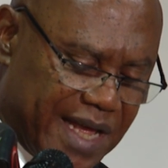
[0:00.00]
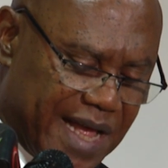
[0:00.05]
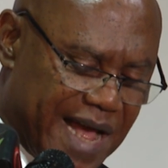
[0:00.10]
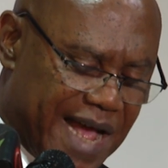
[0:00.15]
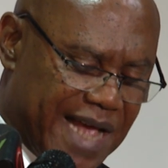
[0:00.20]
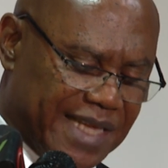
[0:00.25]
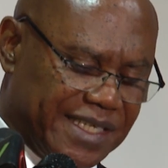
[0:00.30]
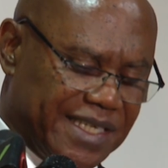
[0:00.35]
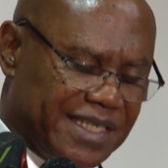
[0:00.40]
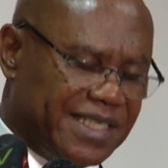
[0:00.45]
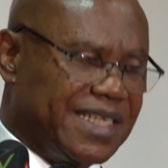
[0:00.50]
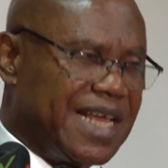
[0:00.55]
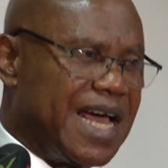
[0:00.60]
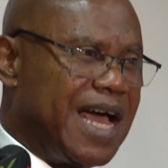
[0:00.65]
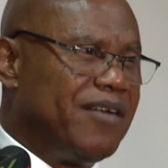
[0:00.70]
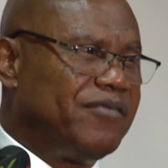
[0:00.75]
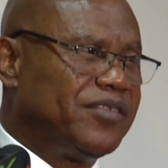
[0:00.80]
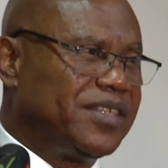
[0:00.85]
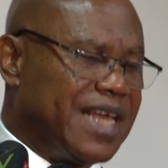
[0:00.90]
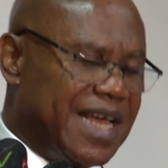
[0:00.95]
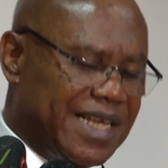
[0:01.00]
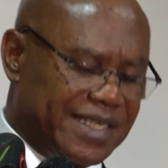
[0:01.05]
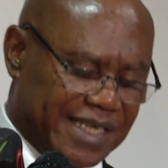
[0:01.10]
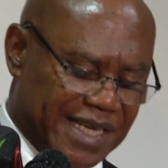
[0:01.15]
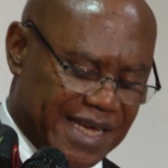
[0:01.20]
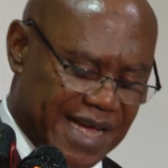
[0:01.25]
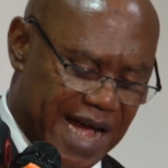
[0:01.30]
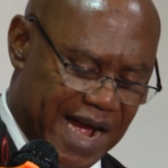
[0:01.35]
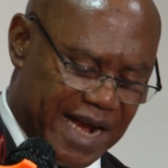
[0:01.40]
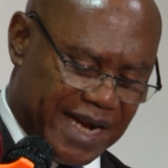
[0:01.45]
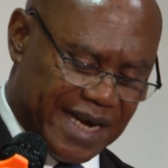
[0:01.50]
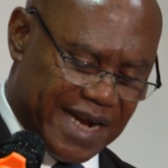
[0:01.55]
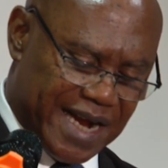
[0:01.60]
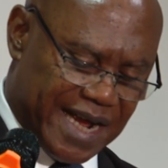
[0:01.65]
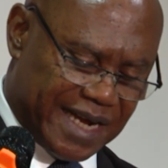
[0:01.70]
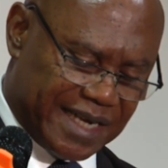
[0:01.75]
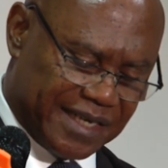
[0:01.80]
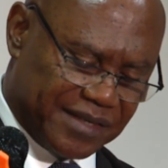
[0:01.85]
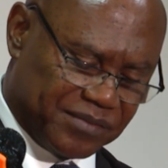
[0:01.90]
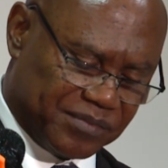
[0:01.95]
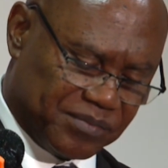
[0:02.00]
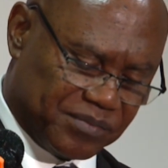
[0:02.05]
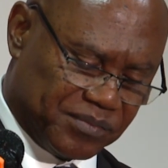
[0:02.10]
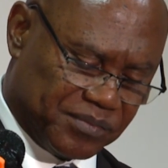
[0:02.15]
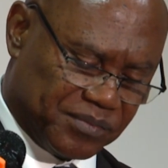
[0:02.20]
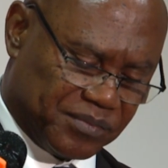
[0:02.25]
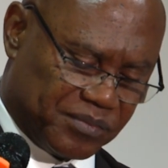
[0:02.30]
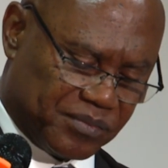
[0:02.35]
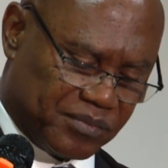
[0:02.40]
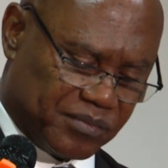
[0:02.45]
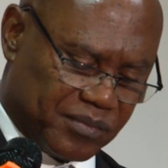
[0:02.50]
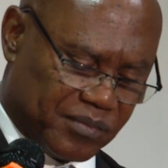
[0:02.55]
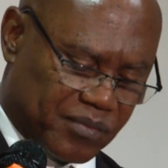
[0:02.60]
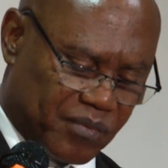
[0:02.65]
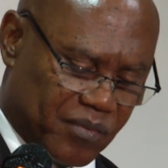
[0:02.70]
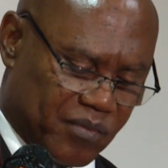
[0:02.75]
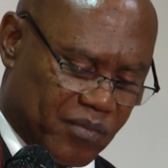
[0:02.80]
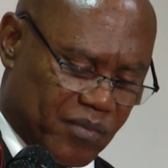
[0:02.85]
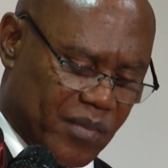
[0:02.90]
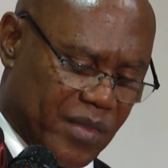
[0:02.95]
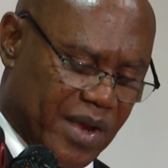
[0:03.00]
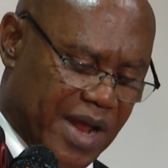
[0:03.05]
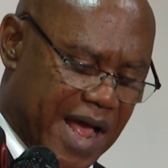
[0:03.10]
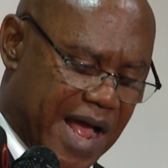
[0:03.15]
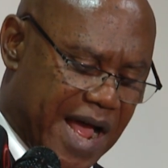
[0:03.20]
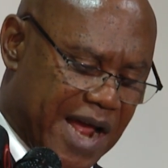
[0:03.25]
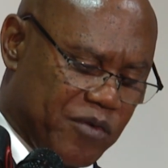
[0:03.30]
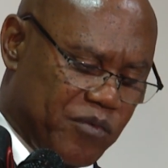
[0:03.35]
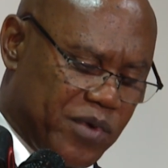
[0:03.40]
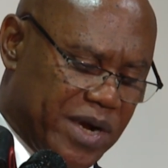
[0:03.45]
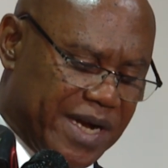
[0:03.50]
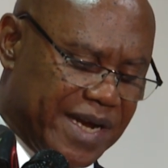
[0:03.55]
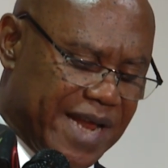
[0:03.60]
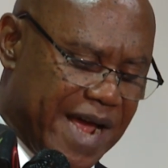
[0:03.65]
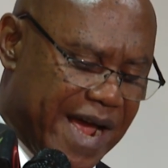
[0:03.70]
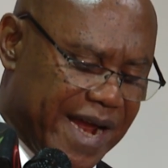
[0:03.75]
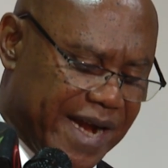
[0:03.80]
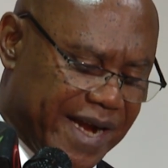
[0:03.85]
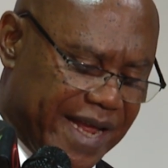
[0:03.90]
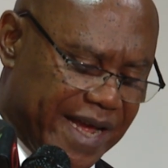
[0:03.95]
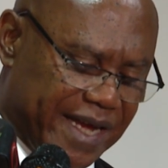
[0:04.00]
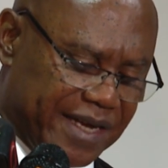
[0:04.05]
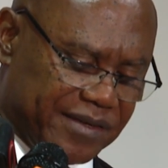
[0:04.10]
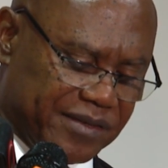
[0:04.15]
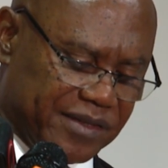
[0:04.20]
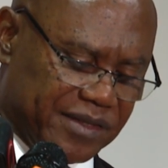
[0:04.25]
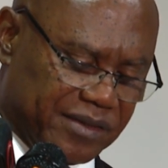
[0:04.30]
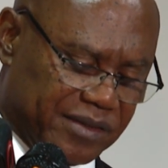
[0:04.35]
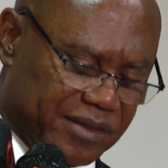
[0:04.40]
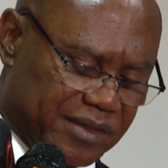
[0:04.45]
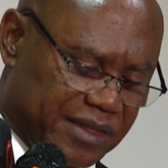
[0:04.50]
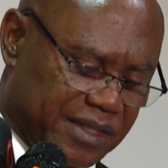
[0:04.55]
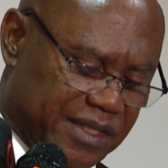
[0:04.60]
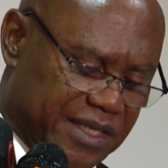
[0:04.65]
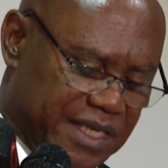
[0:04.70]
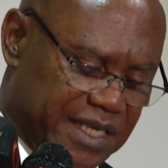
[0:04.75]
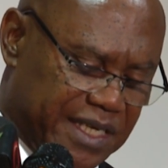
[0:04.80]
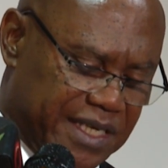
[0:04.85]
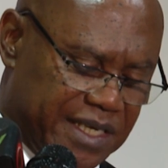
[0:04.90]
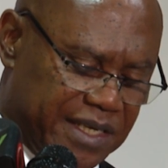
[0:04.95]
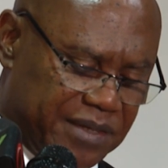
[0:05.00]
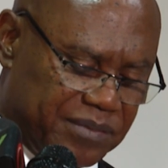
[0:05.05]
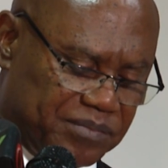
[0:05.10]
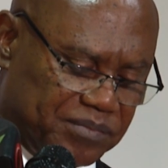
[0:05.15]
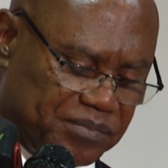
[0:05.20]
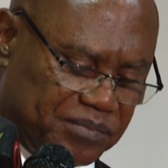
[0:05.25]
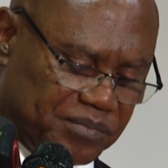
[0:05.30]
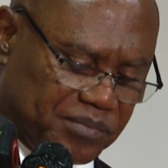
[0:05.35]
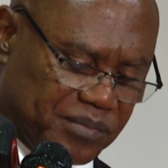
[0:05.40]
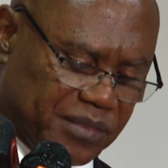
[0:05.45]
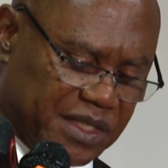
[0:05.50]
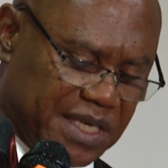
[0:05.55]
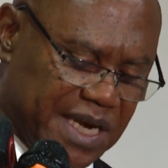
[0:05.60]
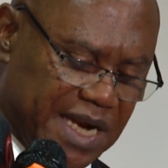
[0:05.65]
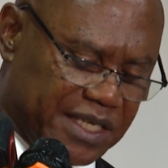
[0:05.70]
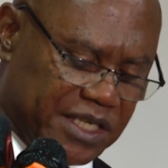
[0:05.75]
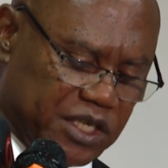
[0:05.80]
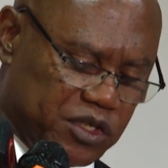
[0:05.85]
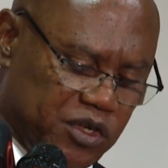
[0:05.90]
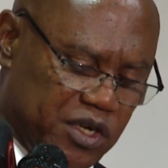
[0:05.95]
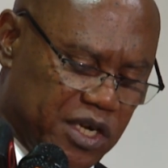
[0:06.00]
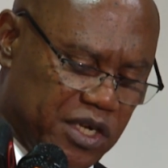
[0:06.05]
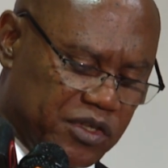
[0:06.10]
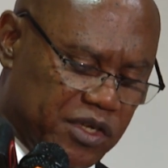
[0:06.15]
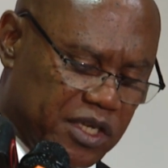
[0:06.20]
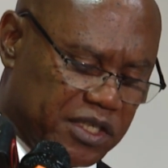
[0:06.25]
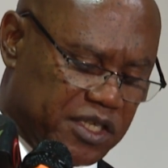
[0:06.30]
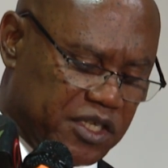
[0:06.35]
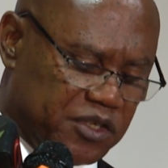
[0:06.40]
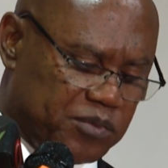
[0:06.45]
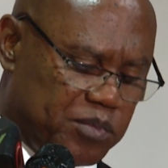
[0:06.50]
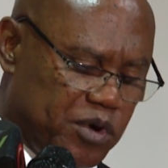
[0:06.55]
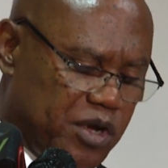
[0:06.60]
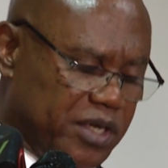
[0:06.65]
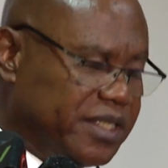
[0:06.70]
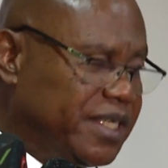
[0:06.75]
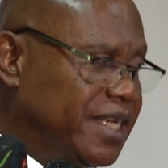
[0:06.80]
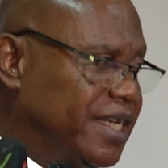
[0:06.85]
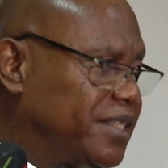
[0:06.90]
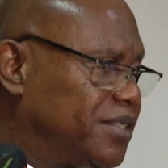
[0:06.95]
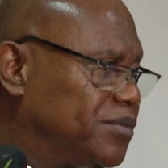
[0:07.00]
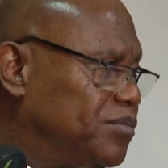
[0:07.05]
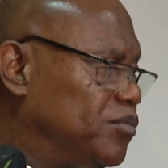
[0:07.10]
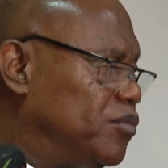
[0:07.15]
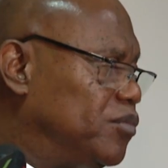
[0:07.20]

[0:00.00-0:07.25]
as it serves as a guideline and will direct the transitional justice process